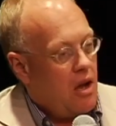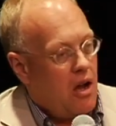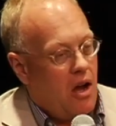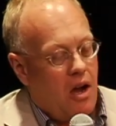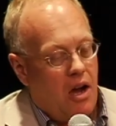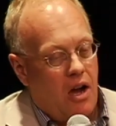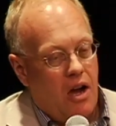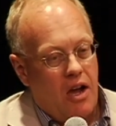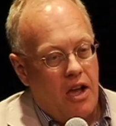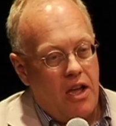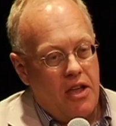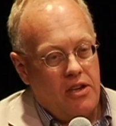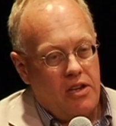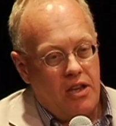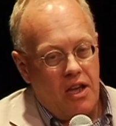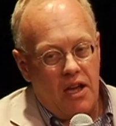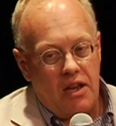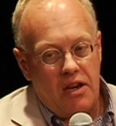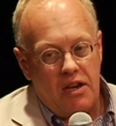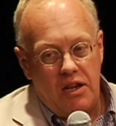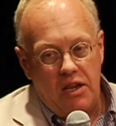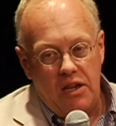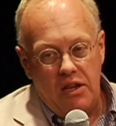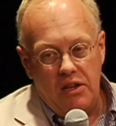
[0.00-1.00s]
And
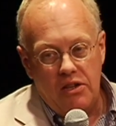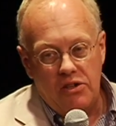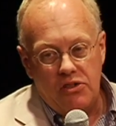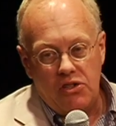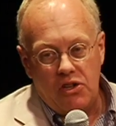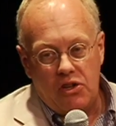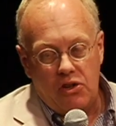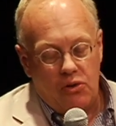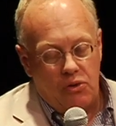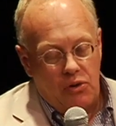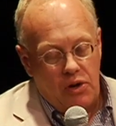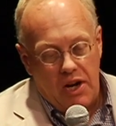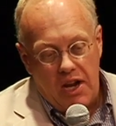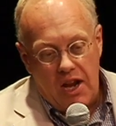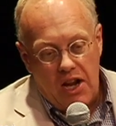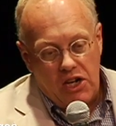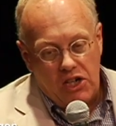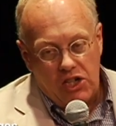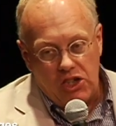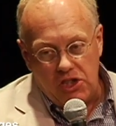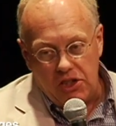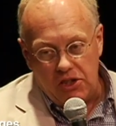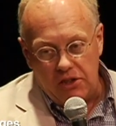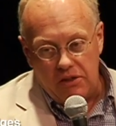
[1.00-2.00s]
yet he is a
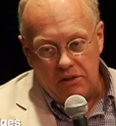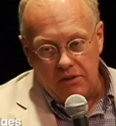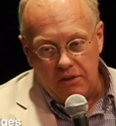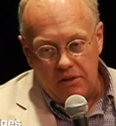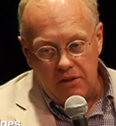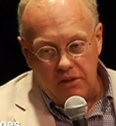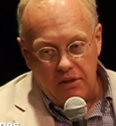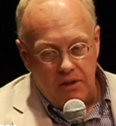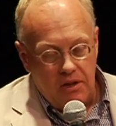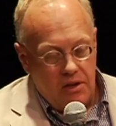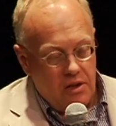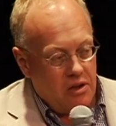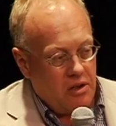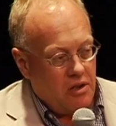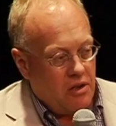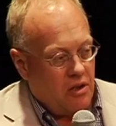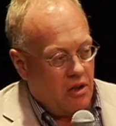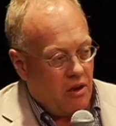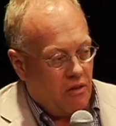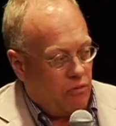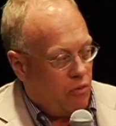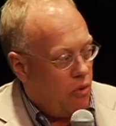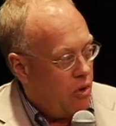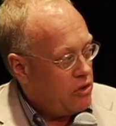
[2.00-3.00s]
creation
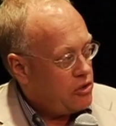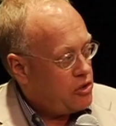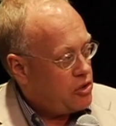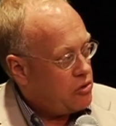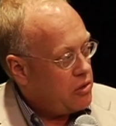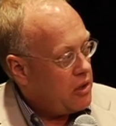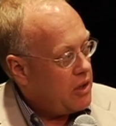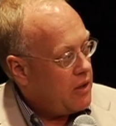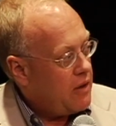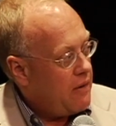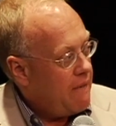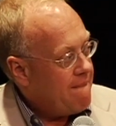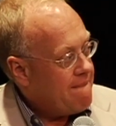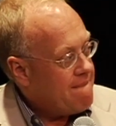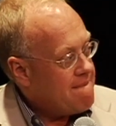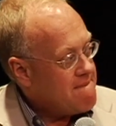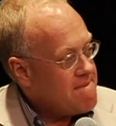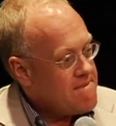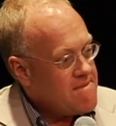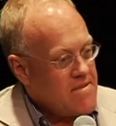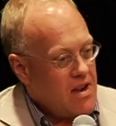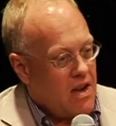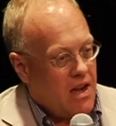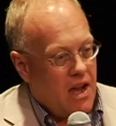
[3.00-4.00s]
of Wall Street
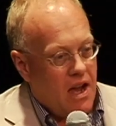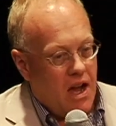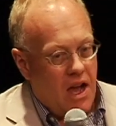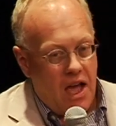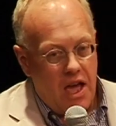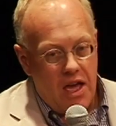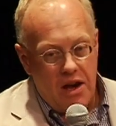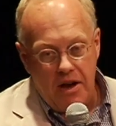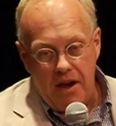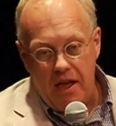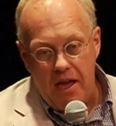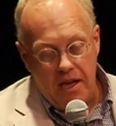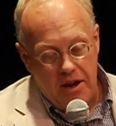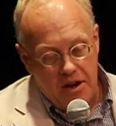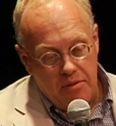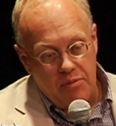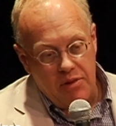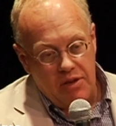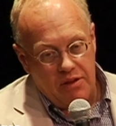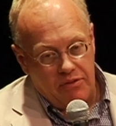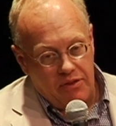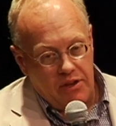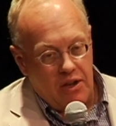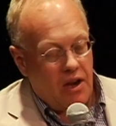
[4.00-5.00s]
and an
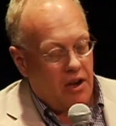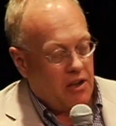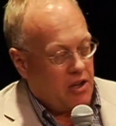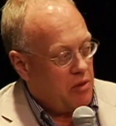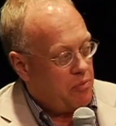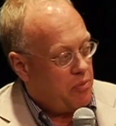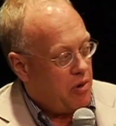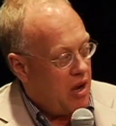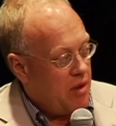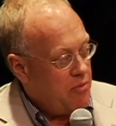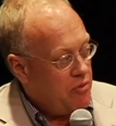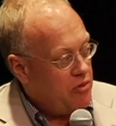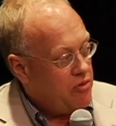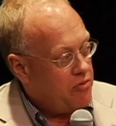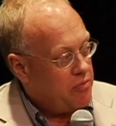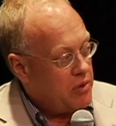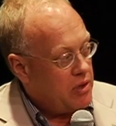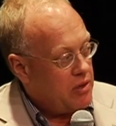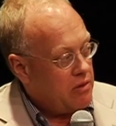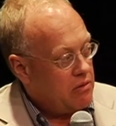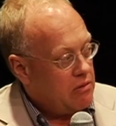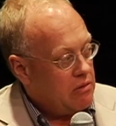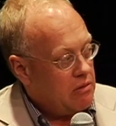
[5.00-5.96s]
enemy of the Occupy movement.